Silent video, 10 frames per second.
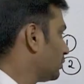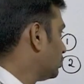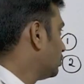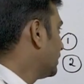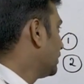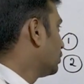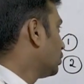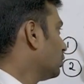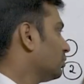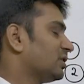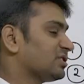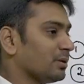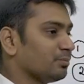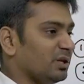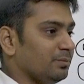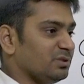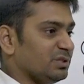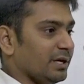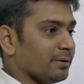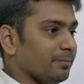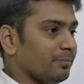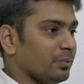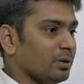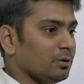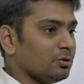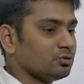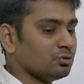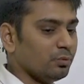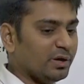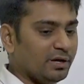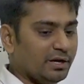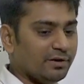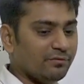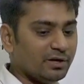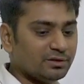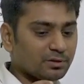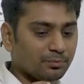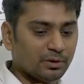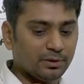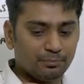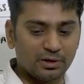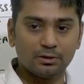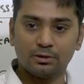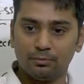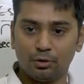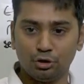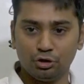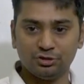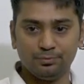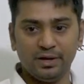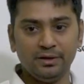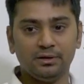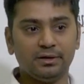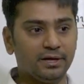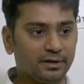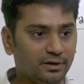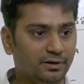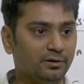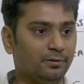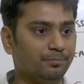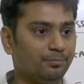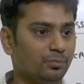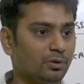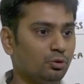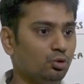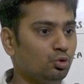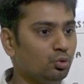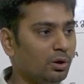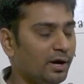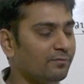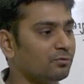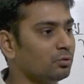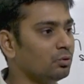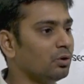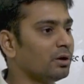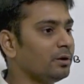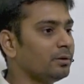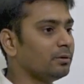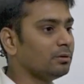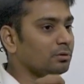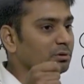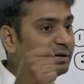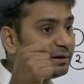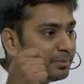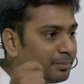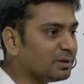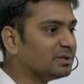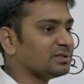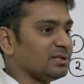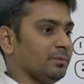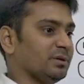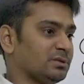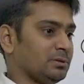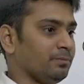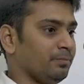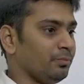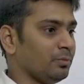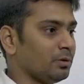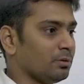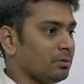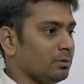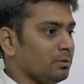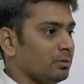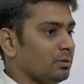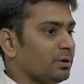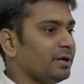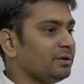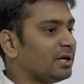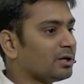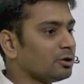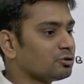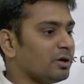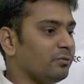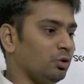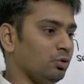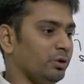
you will know the sub themes there. So whenever a particular module is being taken here, you have to go and remember the syllabus, right? That also I will do